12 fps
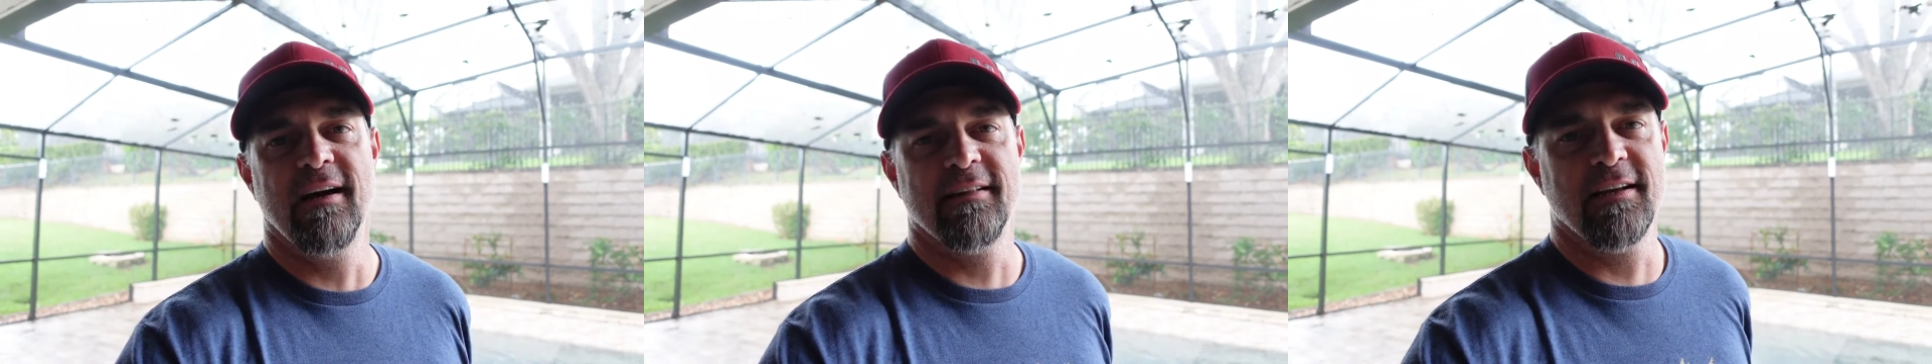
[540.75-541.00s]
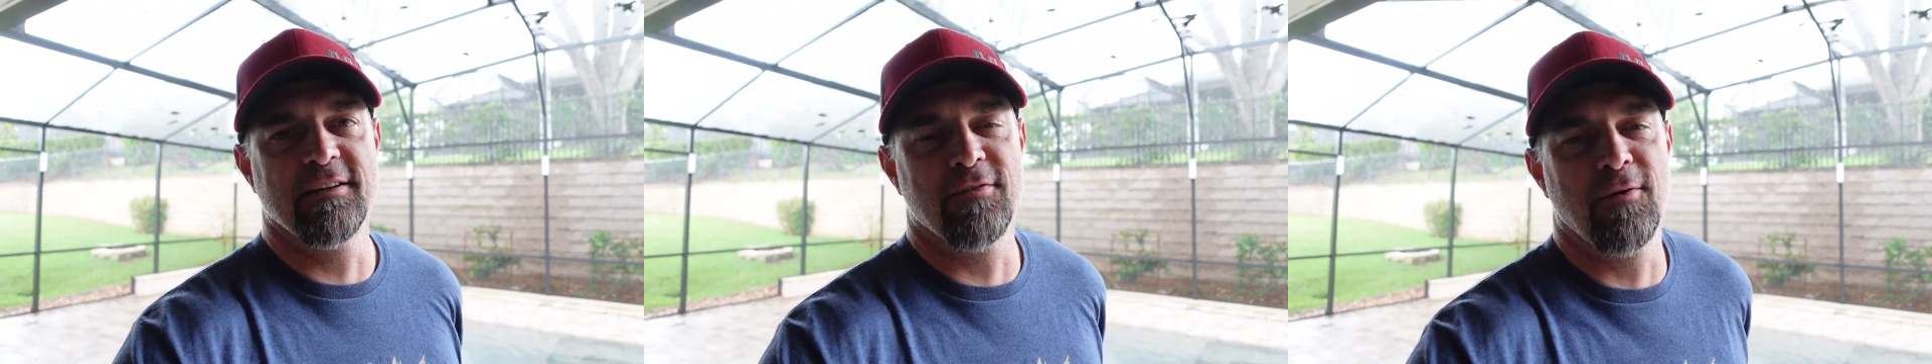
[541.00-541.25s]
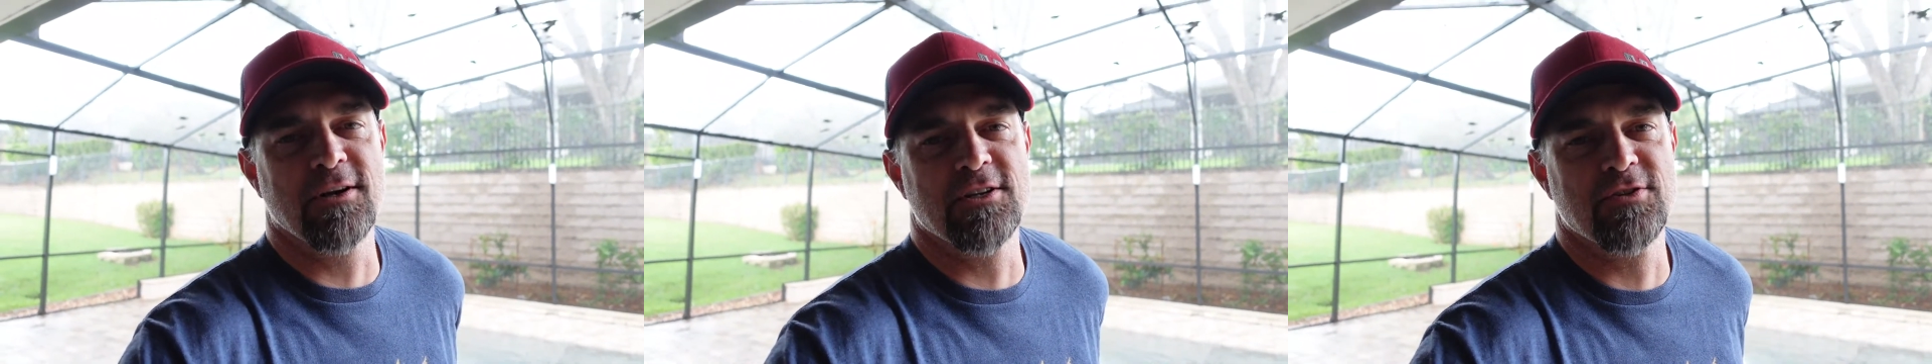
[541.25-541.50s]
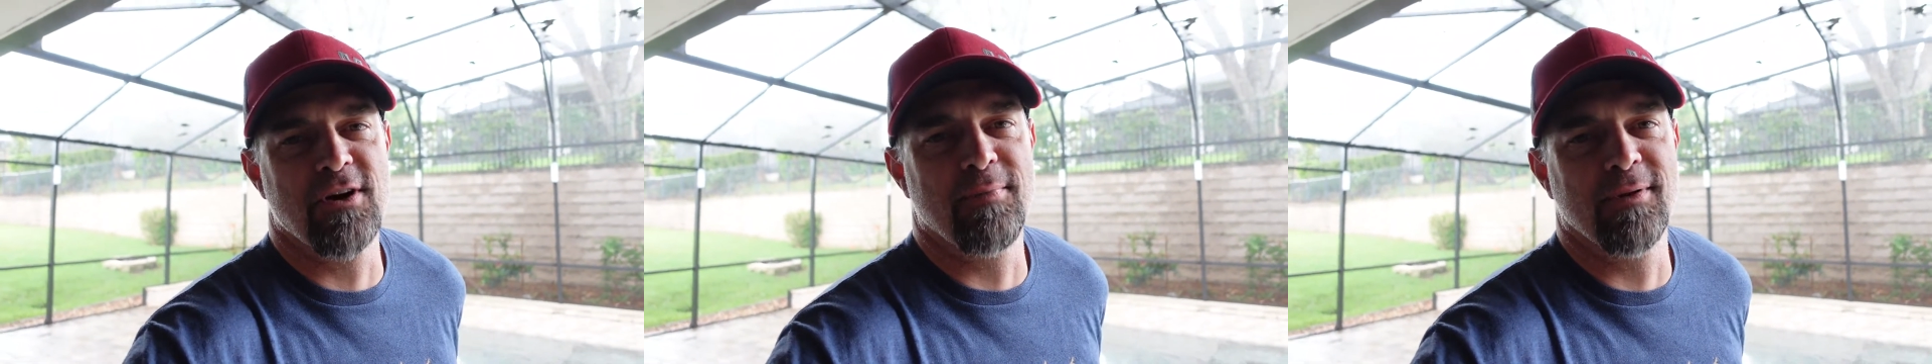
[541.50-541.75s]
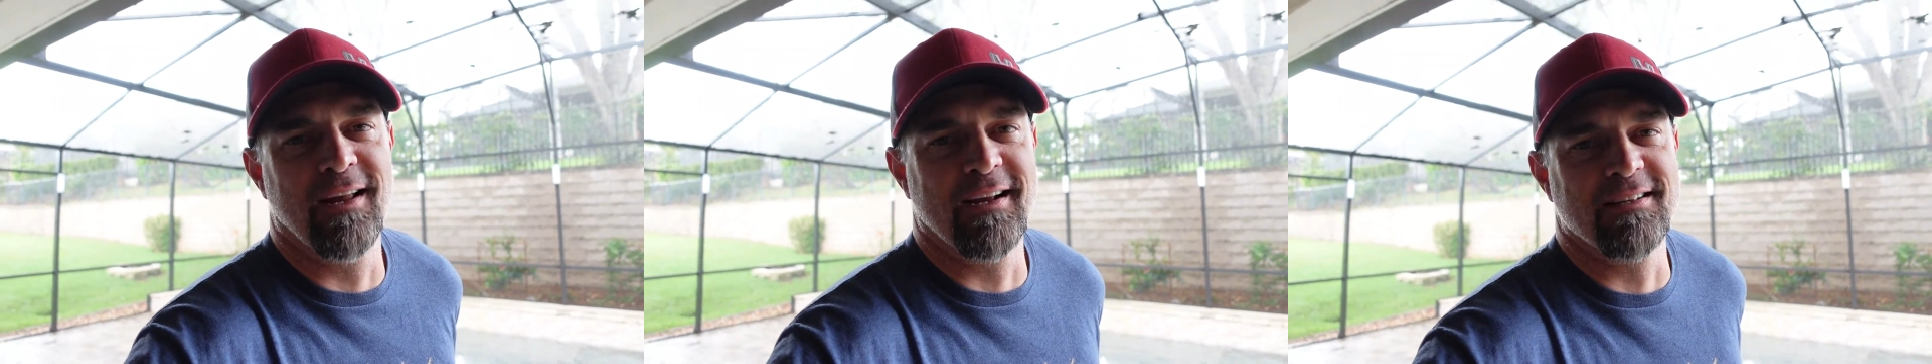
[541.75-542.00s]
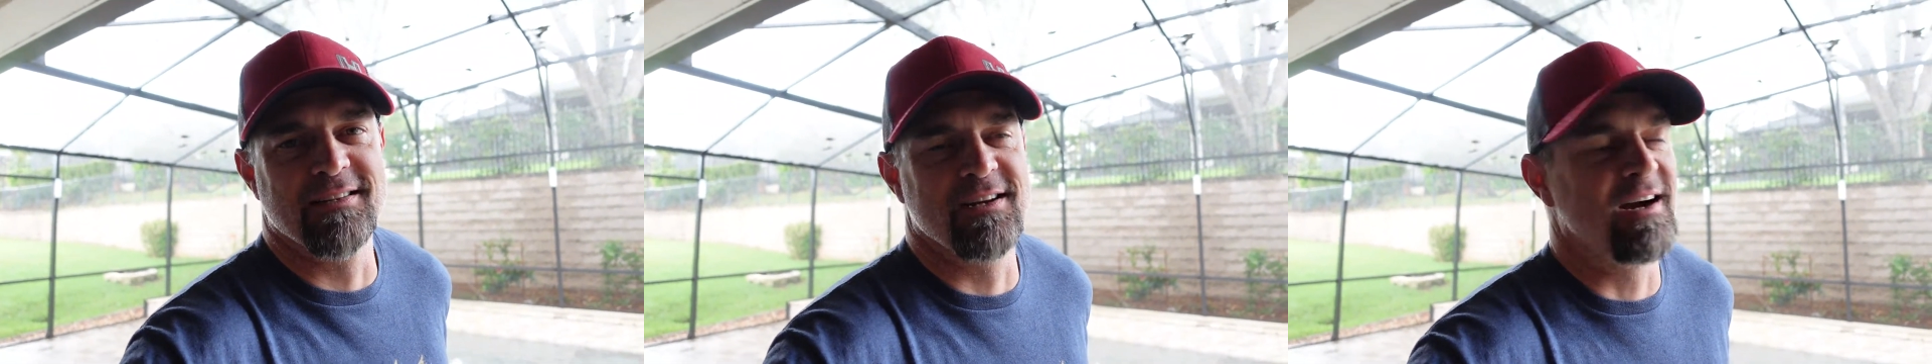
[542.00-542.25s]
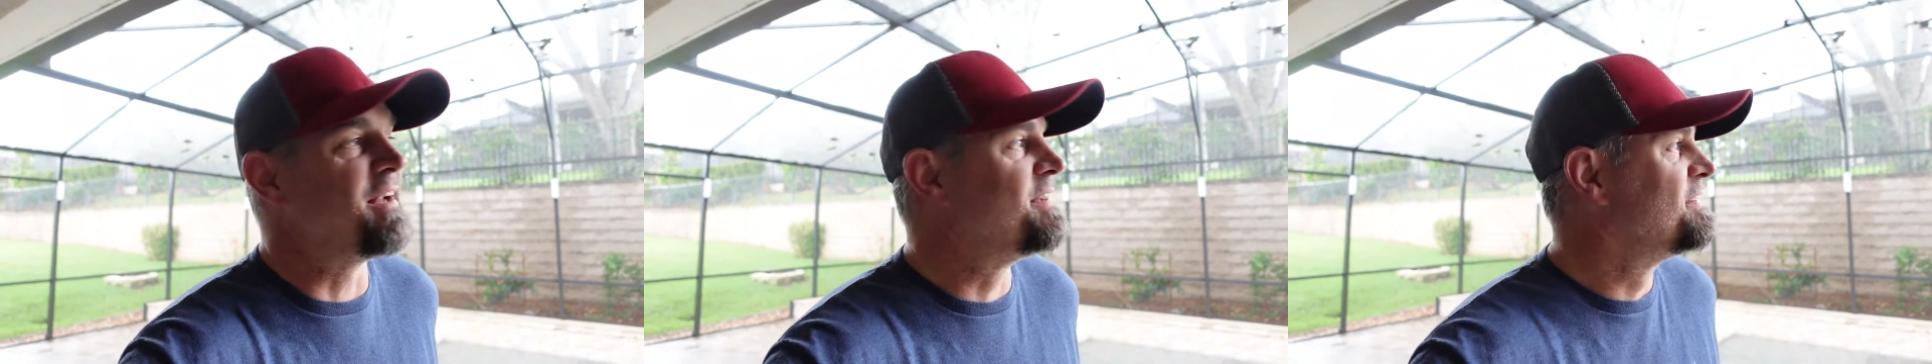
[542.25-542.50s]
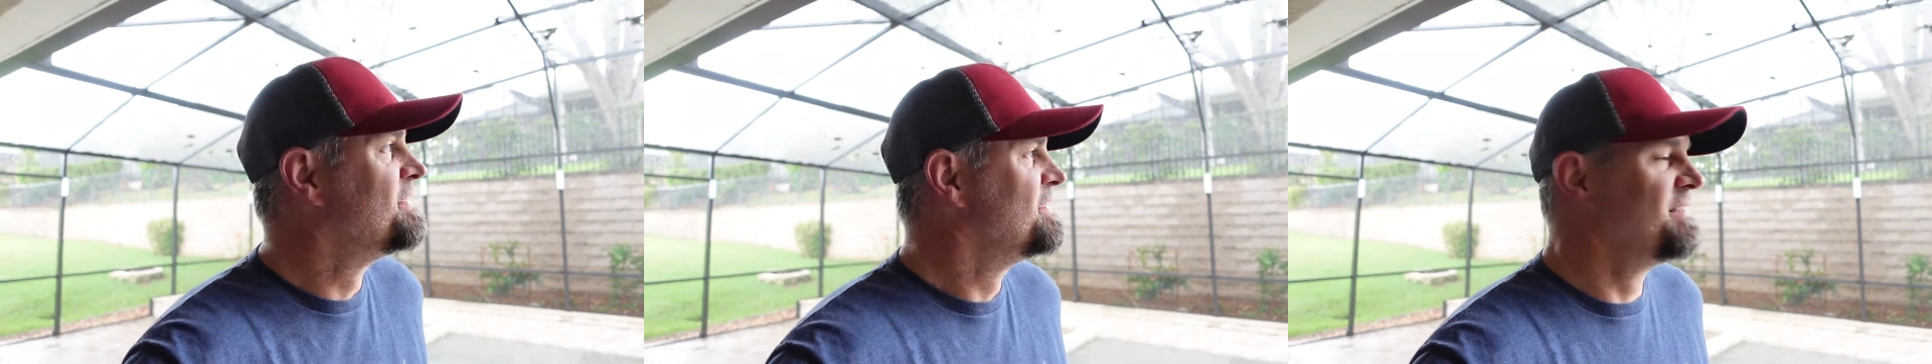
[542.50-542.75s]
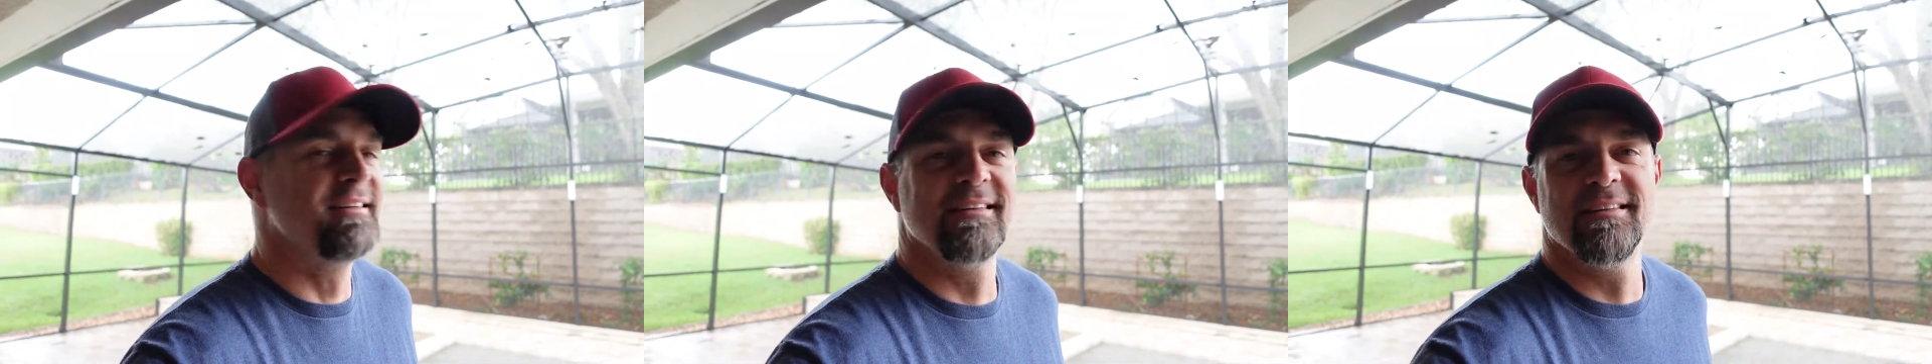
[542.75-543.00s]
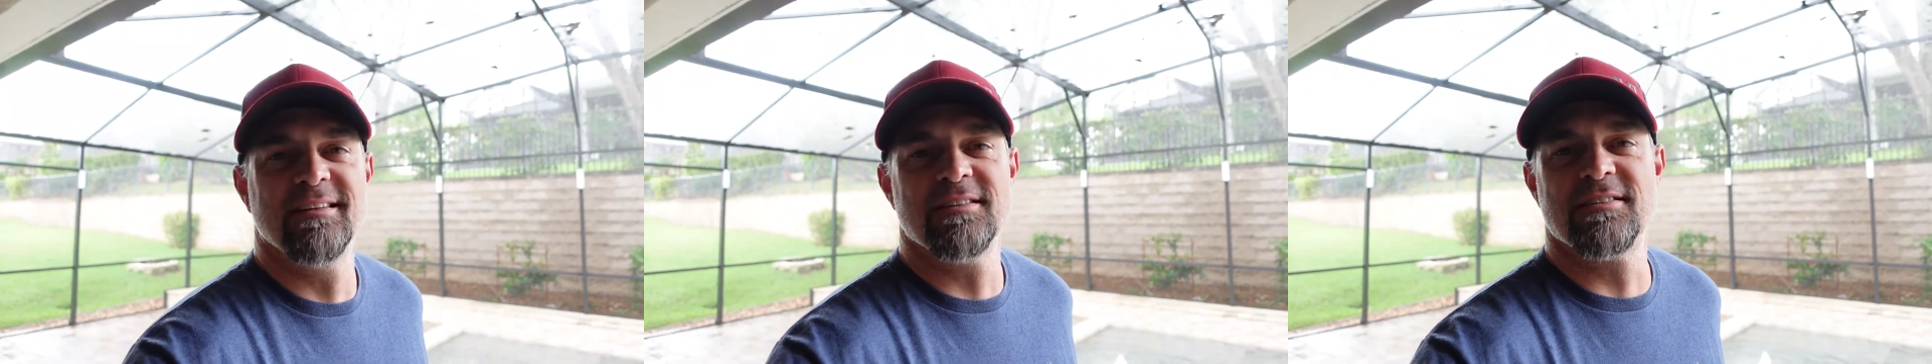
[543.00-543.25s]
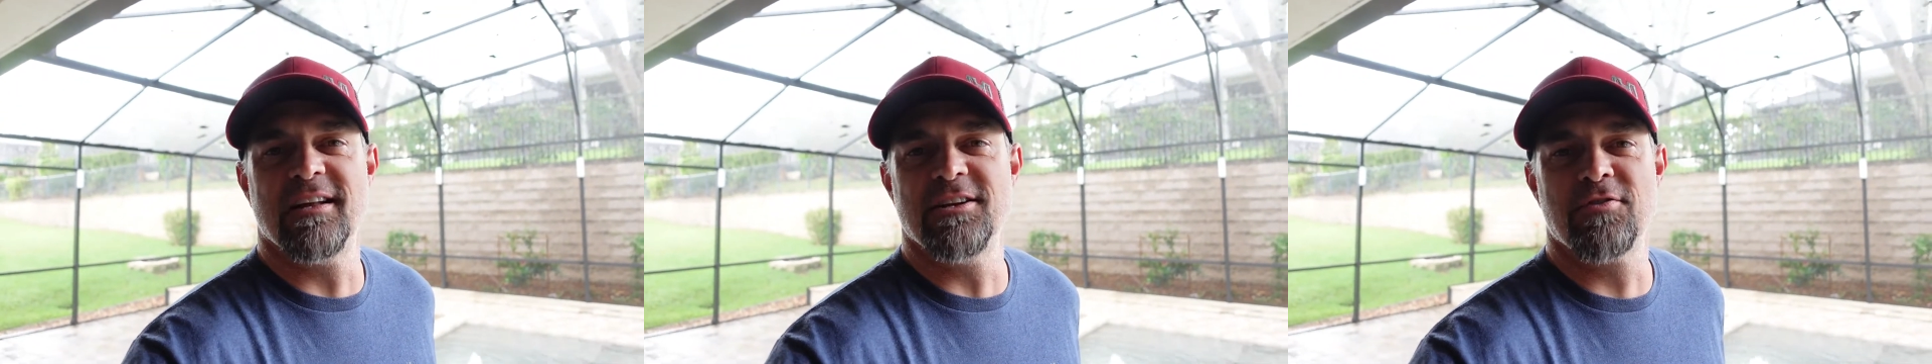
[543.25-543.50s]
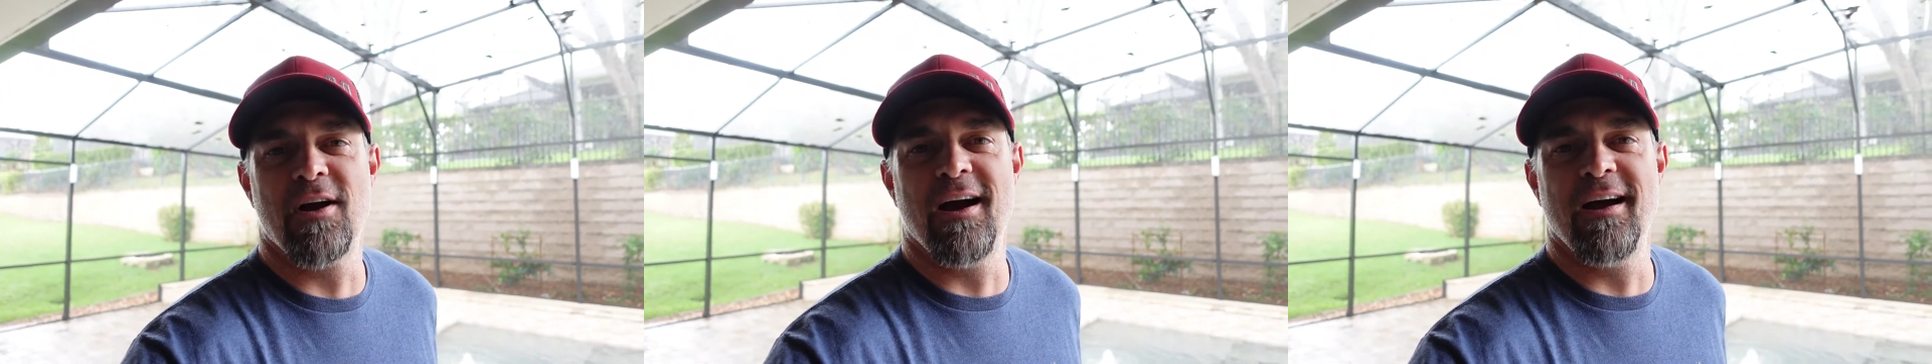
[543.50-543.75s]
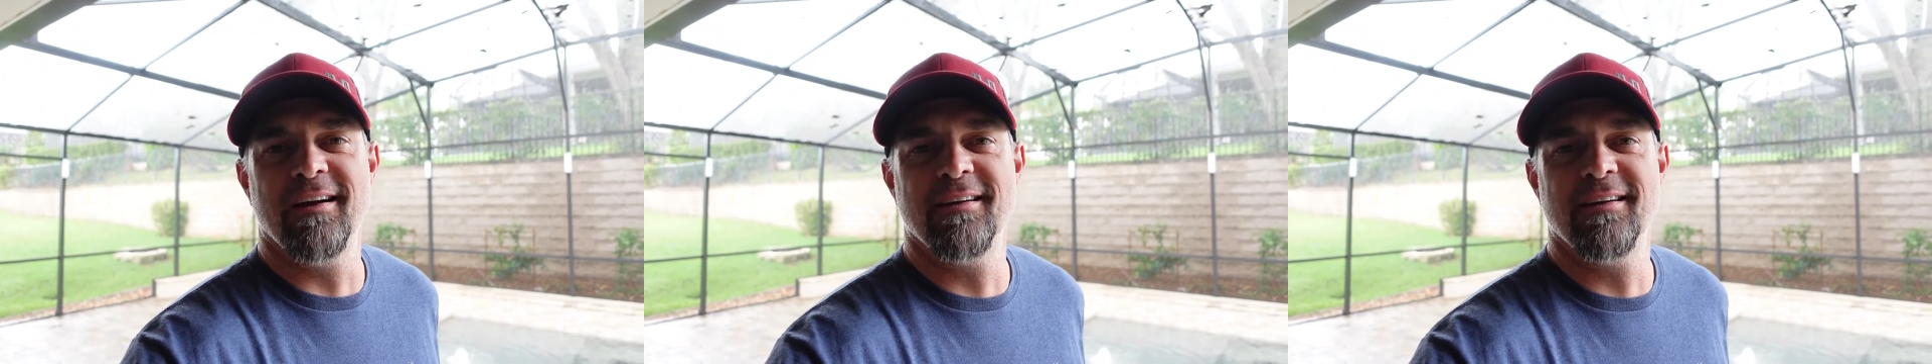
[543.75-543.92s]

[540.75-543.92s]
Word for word: Hey, thanks for watching Drop It Like It's Scott. Stay dry.